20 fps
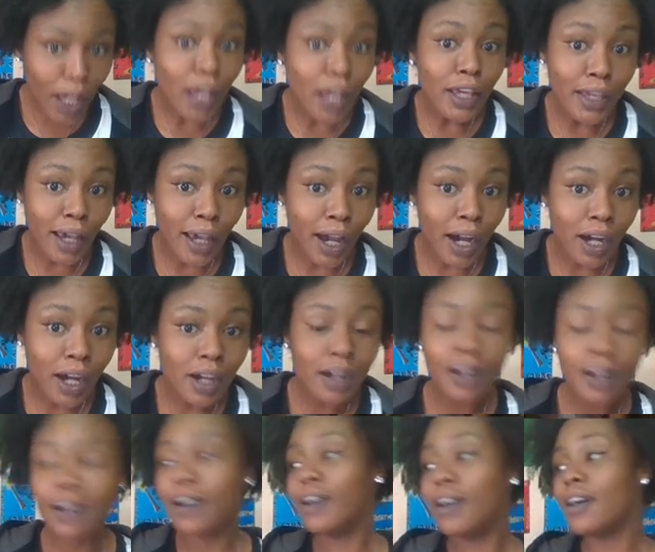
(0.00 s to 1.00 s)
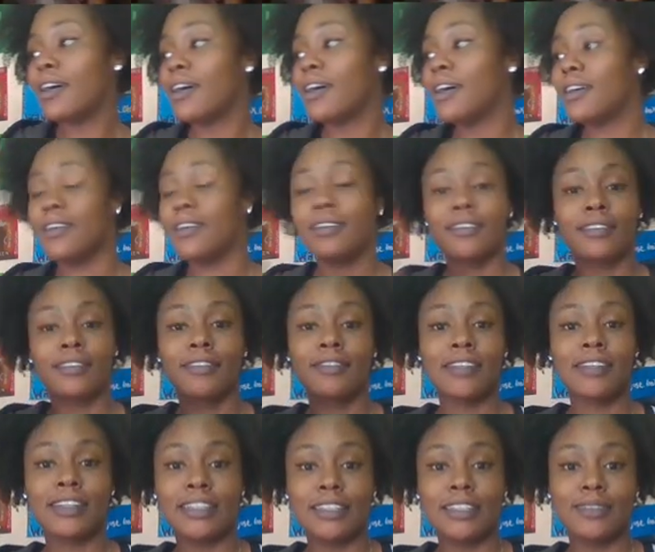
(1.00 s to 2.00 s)
yeah,
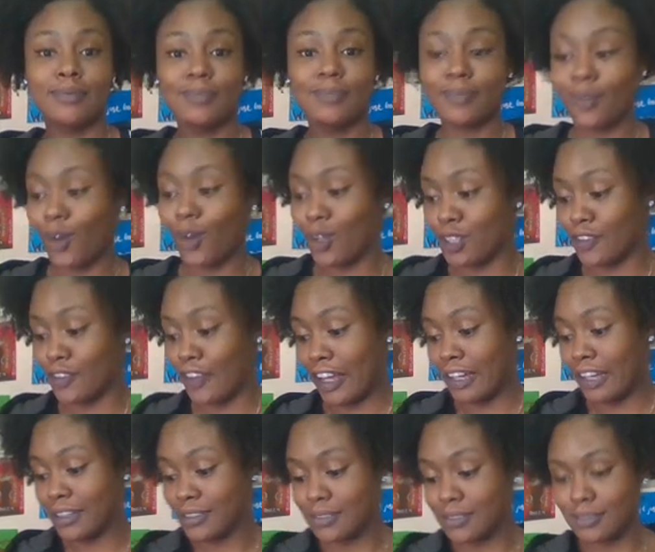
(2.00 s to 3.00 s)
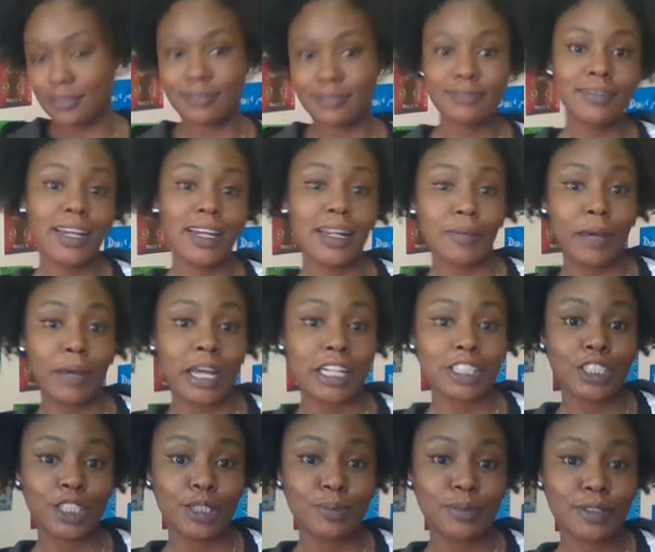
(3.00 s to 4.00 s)
really, all of that, and a bag of
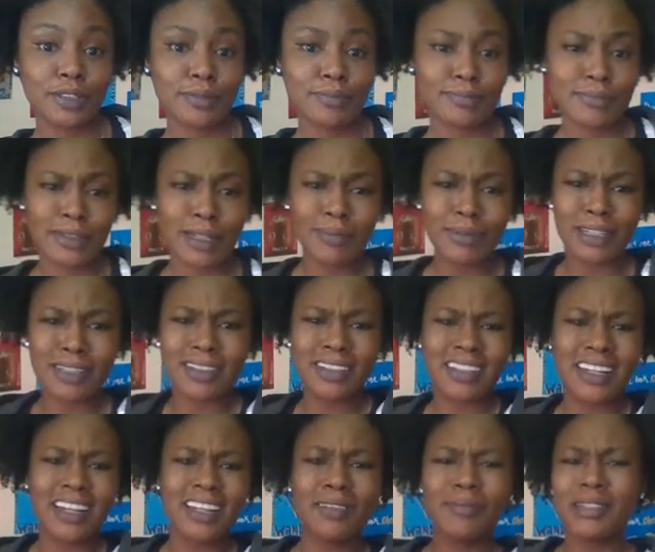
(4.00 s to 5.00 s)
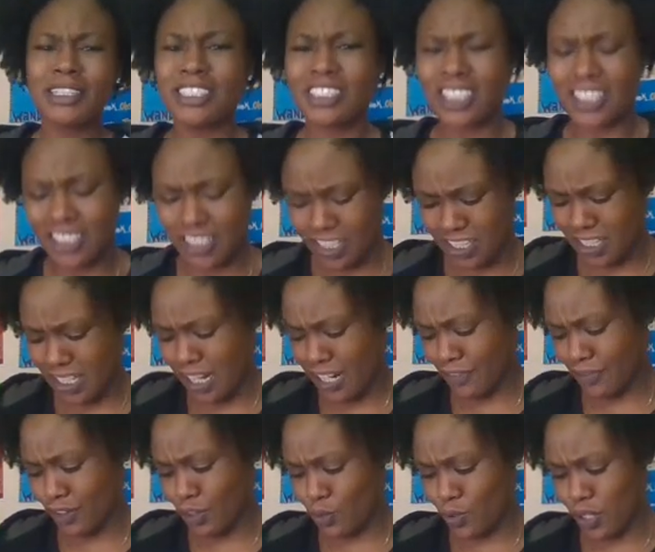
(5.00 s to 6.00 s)
chips. Let me change this
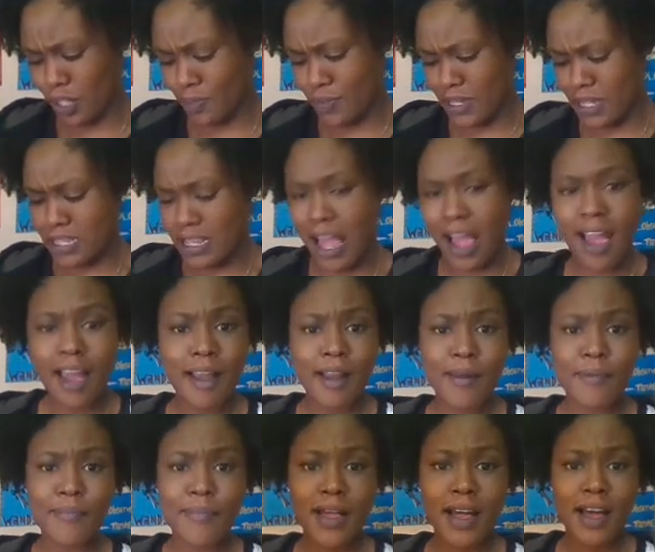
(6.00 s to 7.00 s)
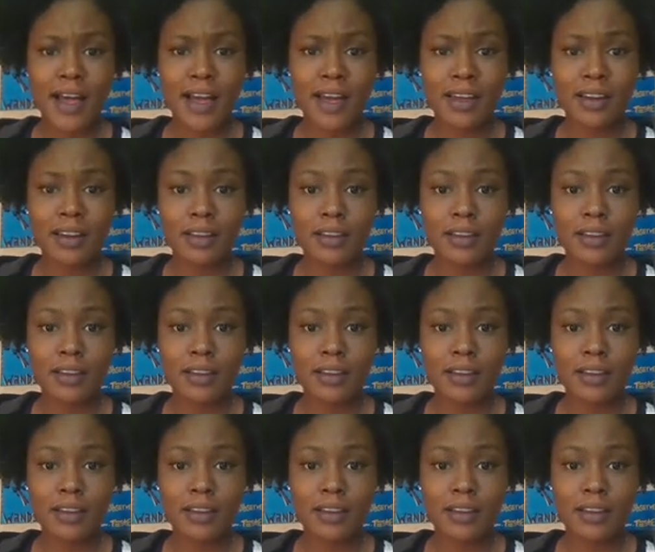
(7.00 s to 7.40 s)
lighting real quick. Alright,